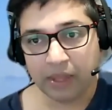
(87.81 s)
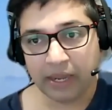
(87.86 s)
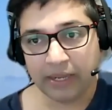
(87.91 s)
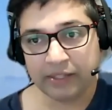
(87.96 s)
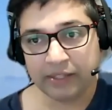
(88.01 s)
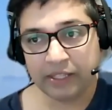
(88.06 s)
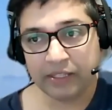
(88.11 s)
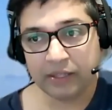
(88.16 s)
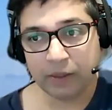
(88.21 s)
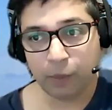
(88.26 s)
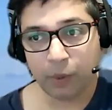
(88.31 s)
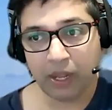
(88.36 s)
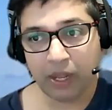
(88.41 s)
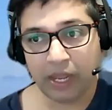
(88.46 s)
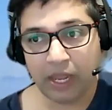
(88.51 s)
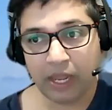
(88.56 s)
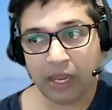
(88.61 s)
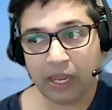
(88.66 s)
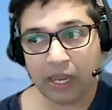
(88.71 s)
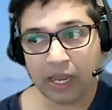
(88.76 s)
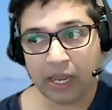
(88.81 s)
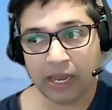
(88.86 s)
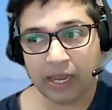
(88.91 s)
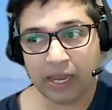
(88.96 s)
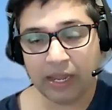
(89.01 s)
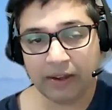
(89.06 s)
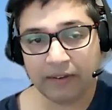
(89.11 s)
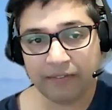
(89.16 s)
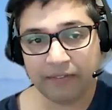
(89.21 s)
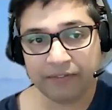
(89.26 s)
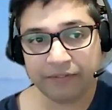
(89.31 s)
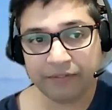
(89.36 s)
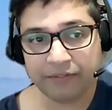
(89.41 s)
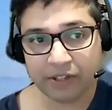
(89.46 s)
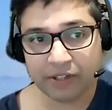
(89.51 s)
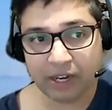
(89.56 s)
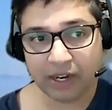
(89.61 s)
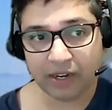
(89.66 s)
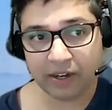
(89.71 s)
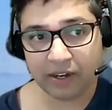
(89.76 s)
I think the way I have
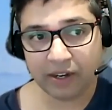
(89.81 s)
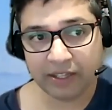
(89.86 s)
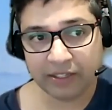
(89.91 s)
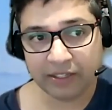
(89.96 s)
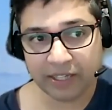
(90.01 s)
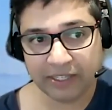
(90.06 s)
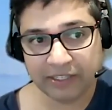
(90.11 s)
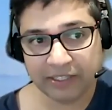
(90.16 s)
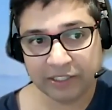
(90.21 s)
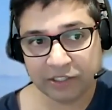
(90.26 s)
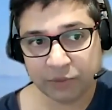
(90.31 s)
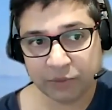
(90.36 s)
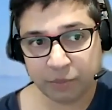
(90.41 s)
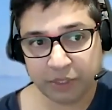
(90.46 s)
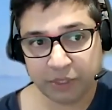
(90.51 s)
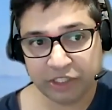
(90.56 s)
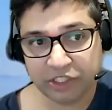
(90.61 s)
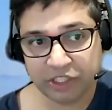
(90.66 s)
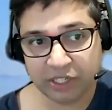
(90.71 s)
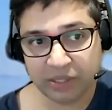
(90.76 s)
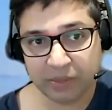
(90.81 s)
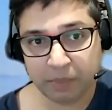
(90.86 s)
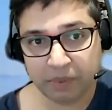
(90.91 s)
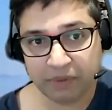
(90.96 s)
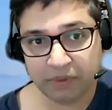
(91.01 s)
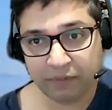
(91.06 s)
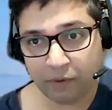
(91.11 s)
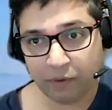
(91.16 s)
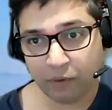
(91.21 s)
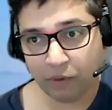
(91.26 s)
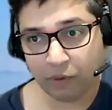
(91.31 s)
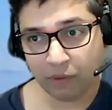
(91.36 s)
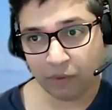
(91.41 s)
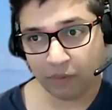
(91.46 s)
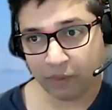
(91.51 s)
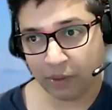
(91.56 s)
started, I just mentioned before,